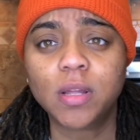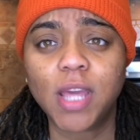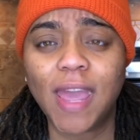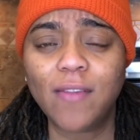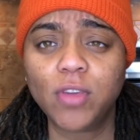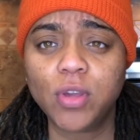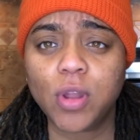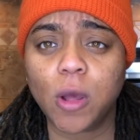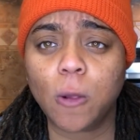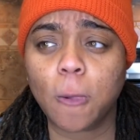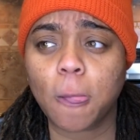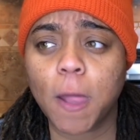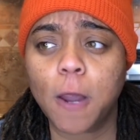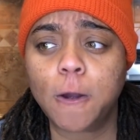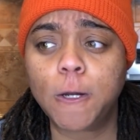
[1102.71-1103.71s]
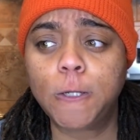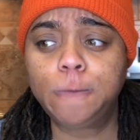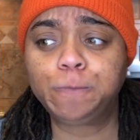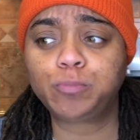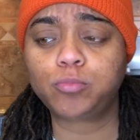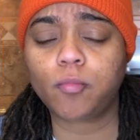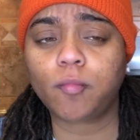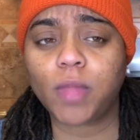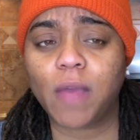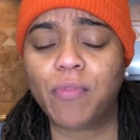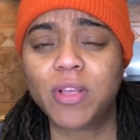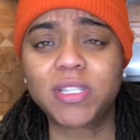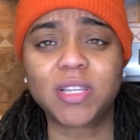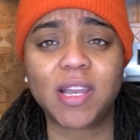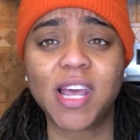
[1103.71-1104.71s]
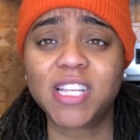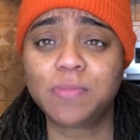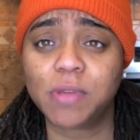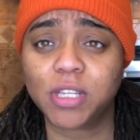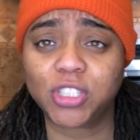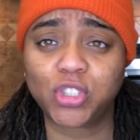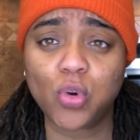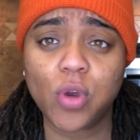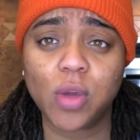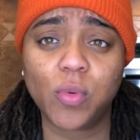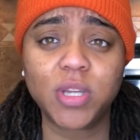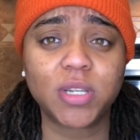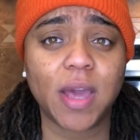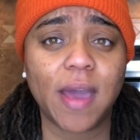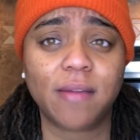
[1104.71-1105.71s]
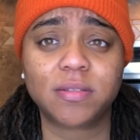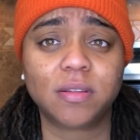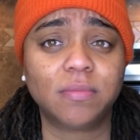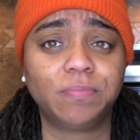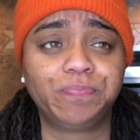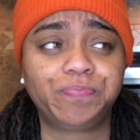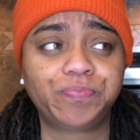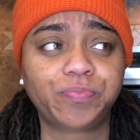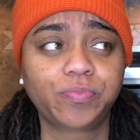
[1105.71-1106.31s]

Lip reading: if this is a lesbian story, we should have some